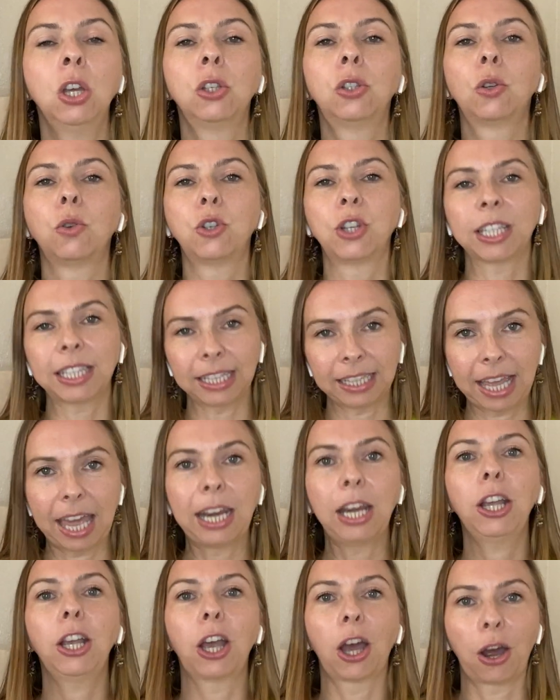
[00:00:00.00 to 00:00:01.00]
so just let
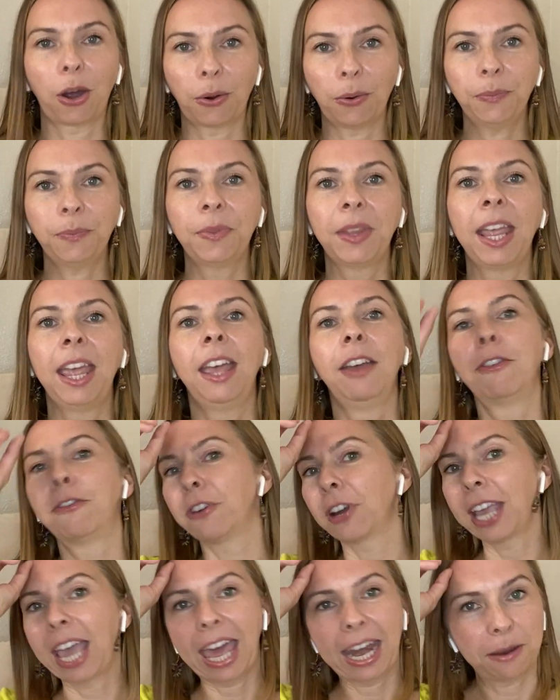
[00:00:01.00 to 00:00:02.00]
it go,
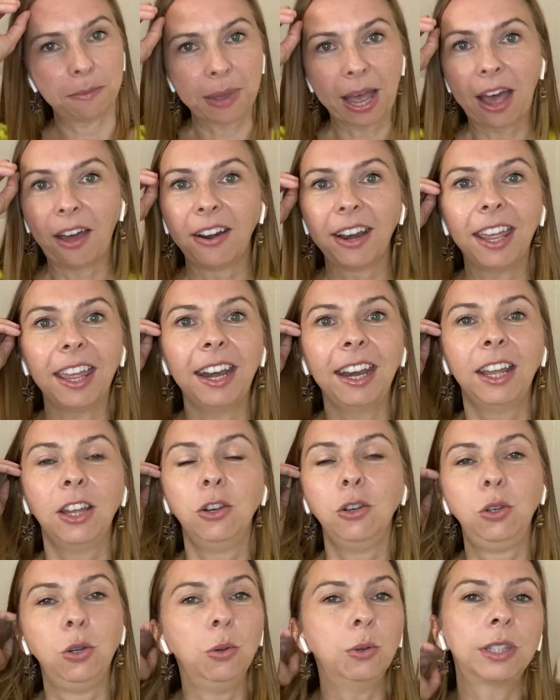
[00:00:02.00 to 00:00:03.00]
forget about it,
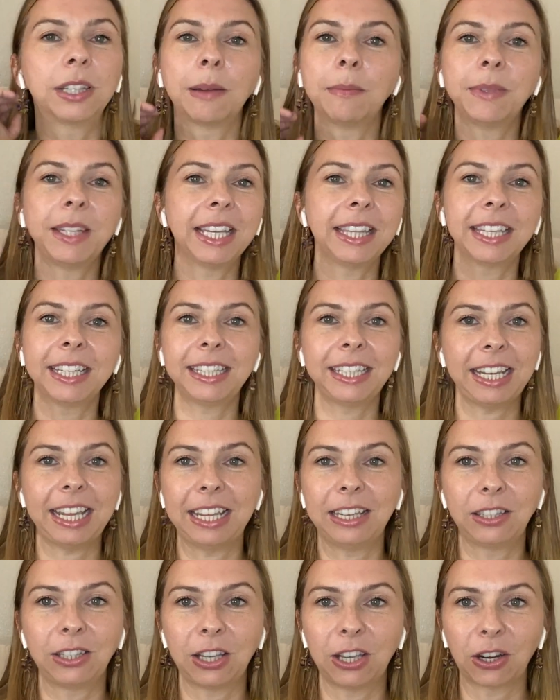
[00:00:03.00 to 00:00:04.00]
do something that's
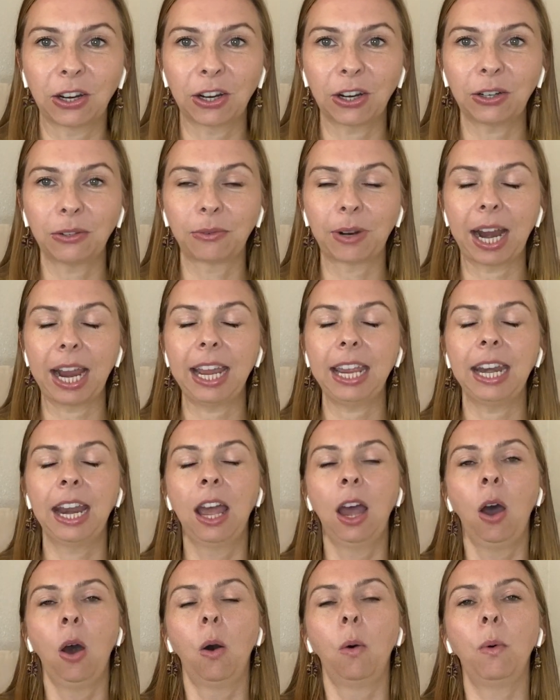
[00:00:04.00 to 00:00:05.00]
easier, right?
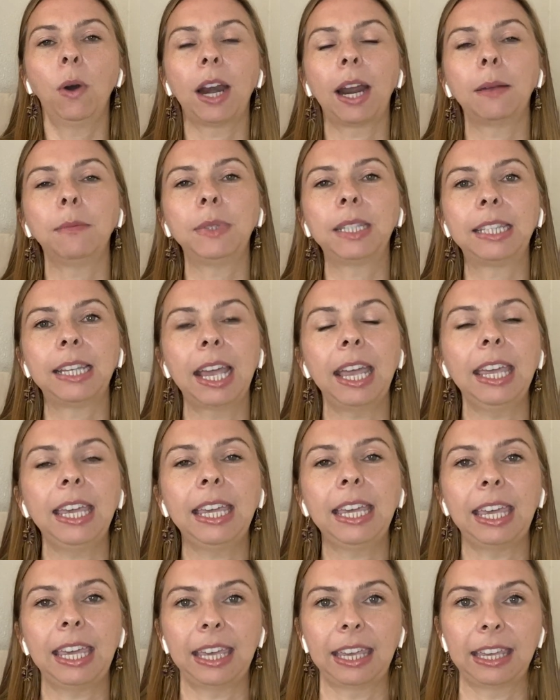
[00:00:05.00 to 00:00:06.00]
What I'm
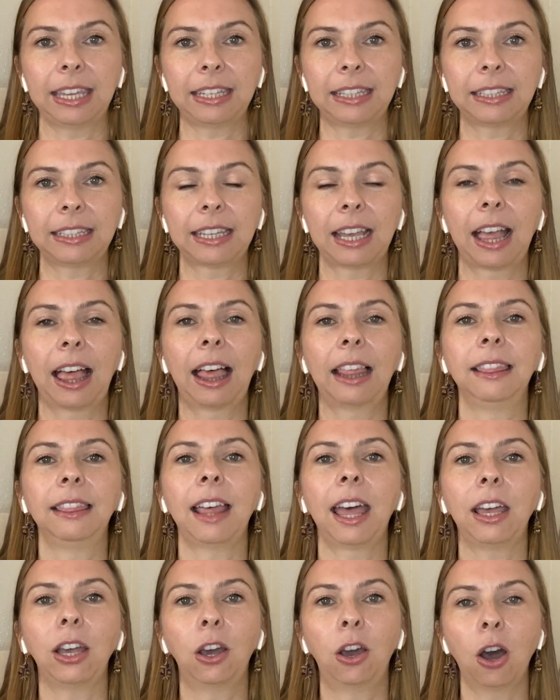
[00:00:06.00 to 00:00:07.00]
saying is
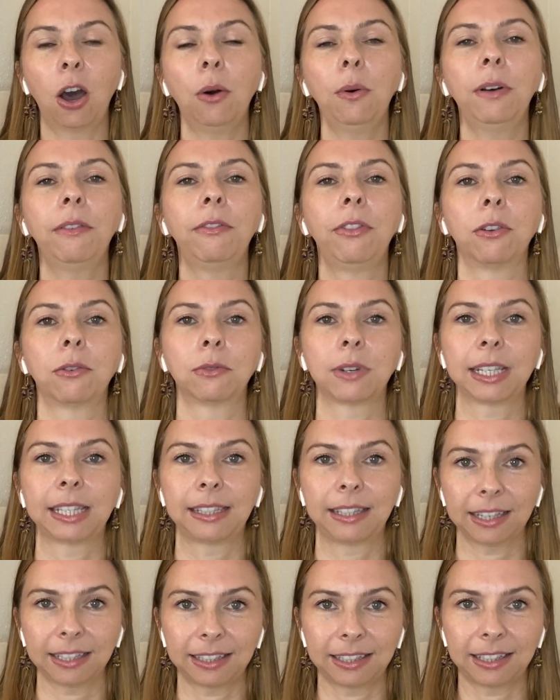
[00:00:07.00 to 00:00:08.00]
let go of the
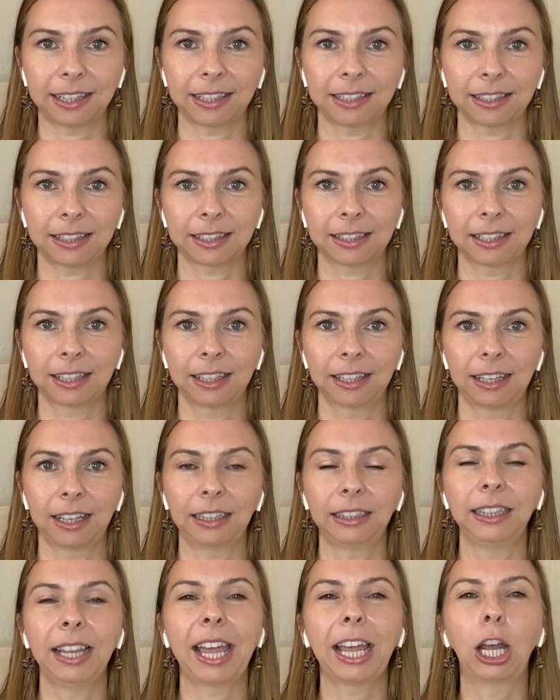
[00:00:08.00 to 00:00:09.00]
resistance,
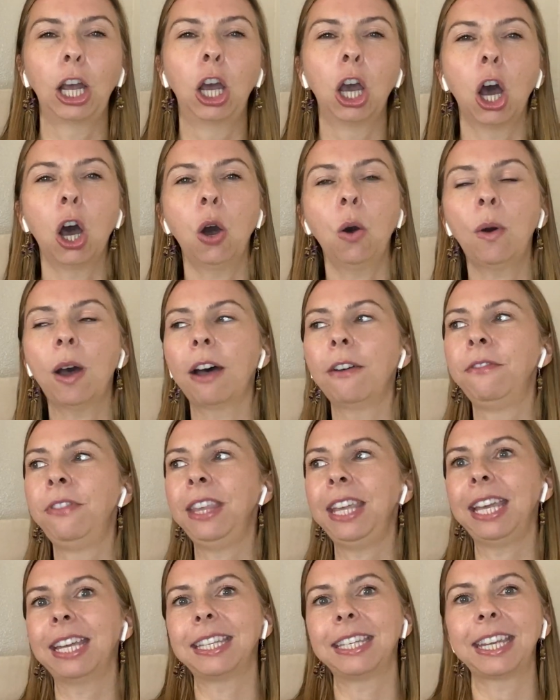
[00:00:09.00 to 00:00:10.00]
let go of
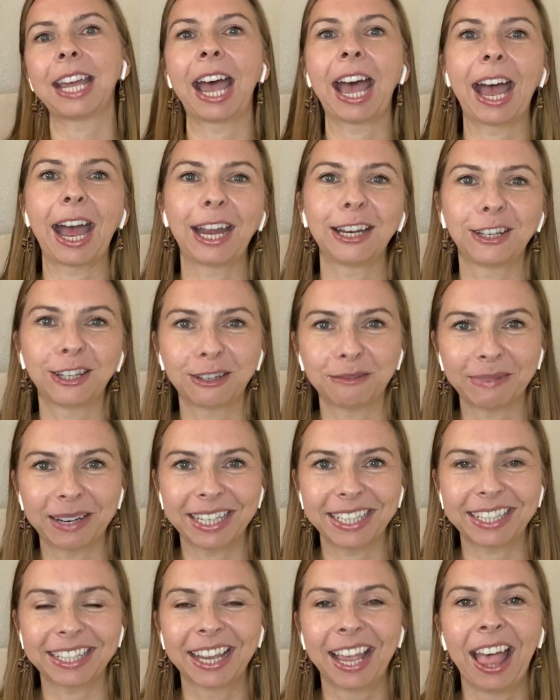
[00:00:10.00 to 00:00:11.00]
the
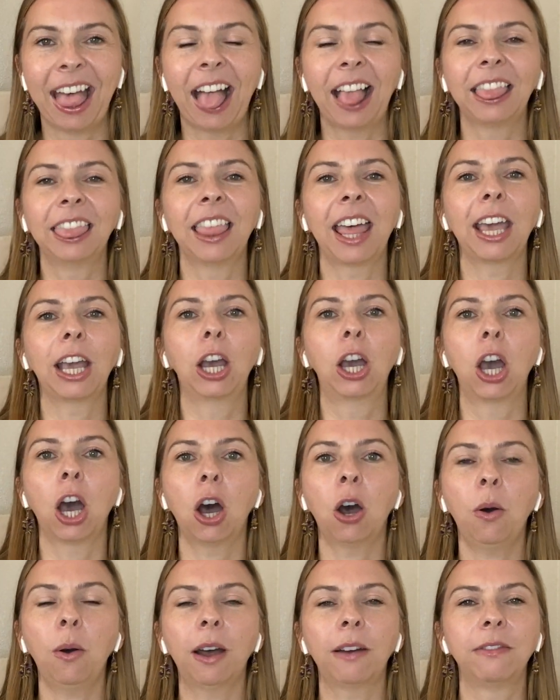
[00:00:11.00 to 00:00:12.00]
attachment, let
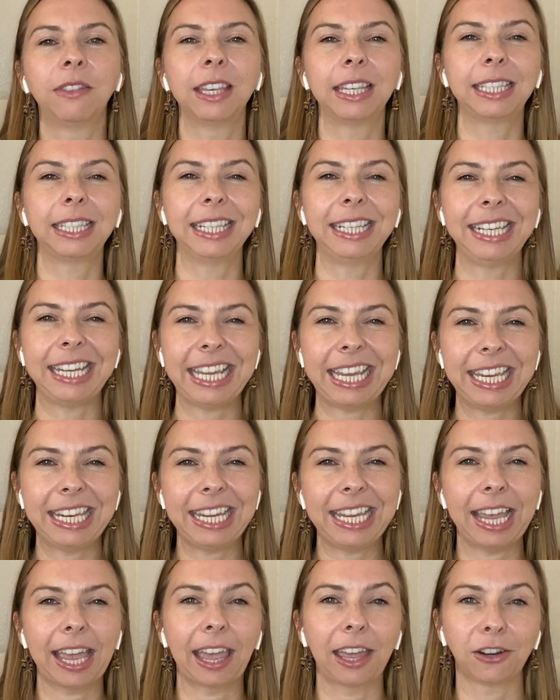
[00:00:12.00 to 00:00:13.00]
go of this
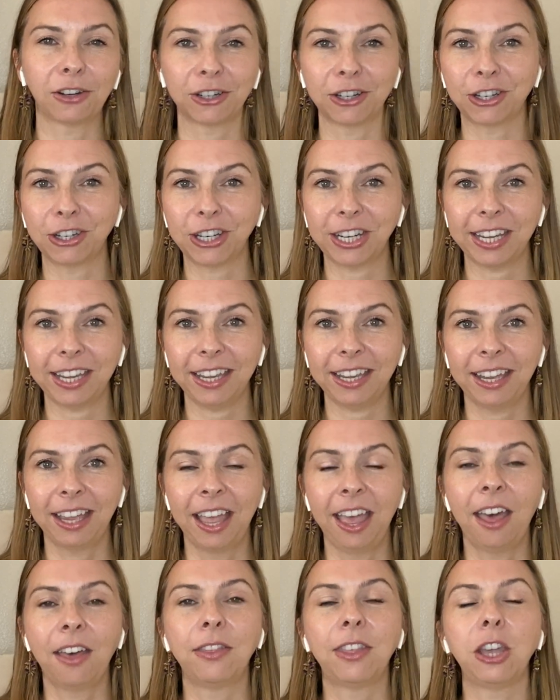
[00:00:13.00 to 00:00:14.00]
needy energy
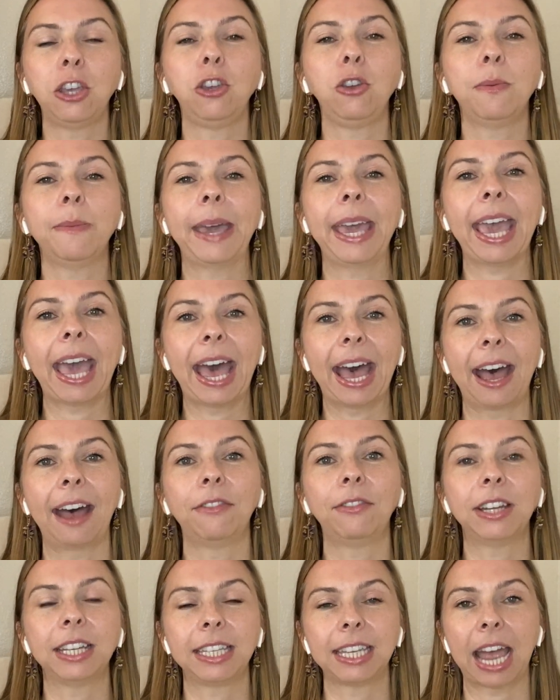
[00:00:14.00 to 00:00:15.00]
that you may
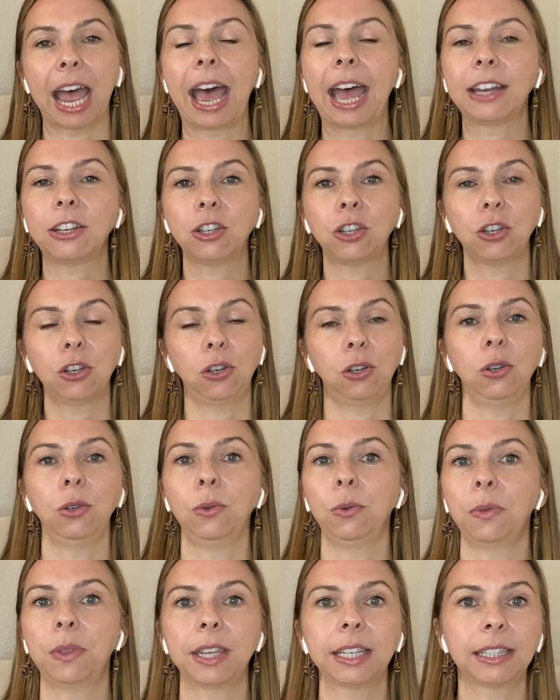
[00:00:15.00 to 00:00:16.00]
have attached
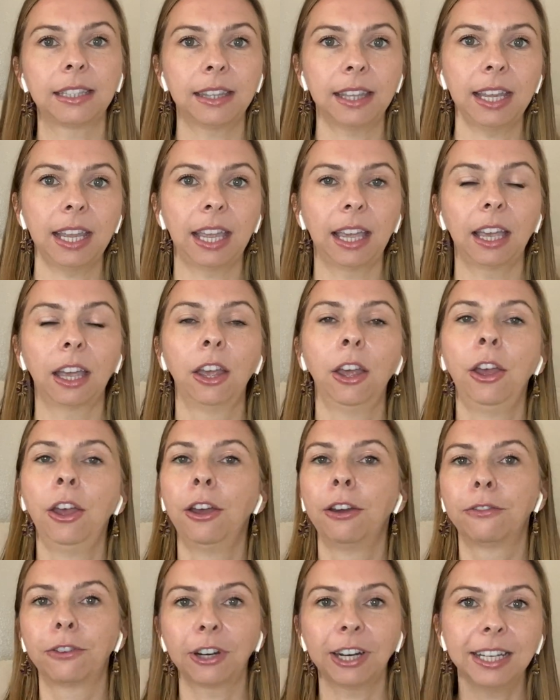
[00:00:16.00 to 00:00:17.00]
to this thing.
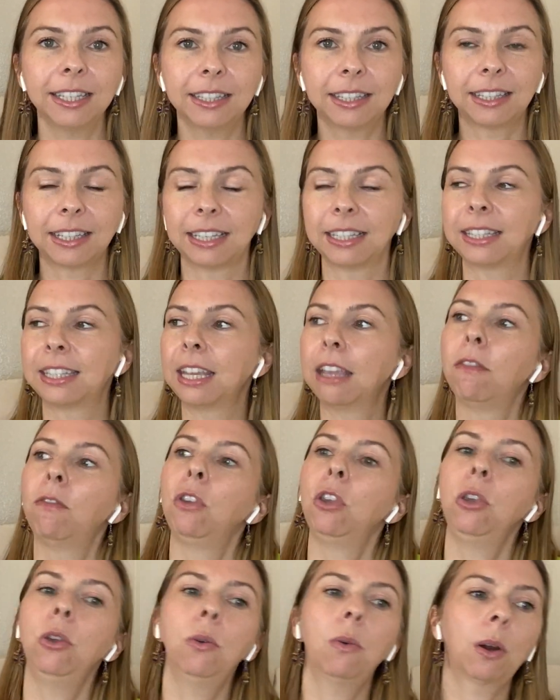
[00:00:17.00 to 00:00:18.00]
For instance, if
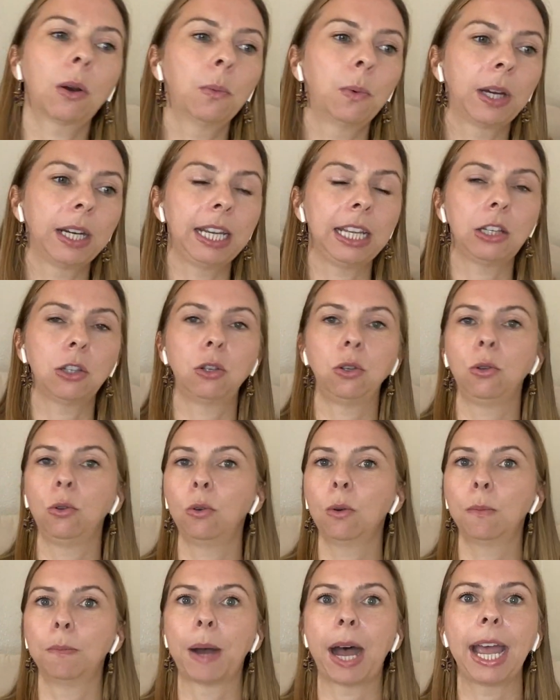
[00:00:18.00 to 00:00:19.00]
you are wanting
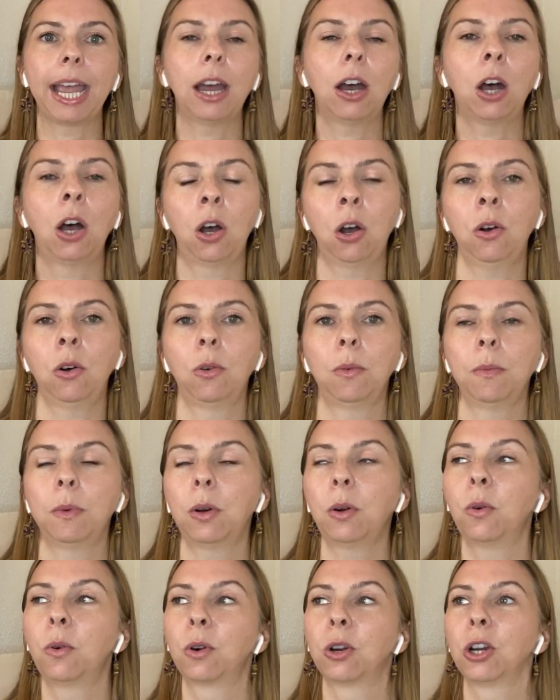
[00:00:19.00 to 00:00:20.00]
to buy a home
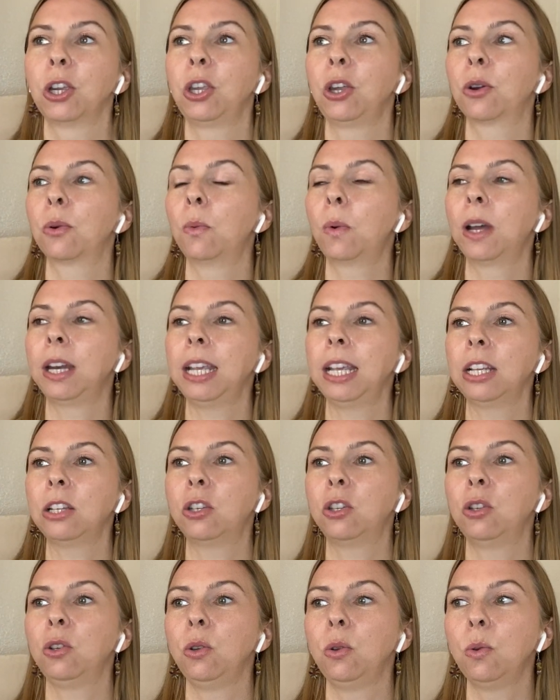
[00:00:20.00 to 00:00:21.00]
or you're wanting
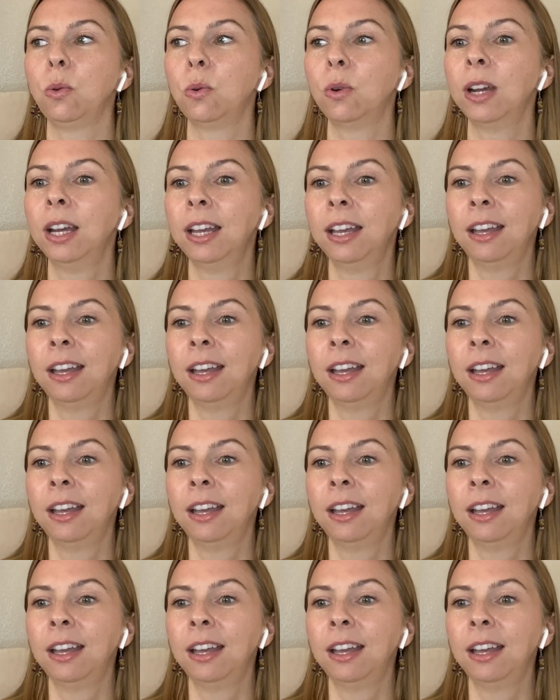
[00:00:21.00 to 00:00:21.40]
to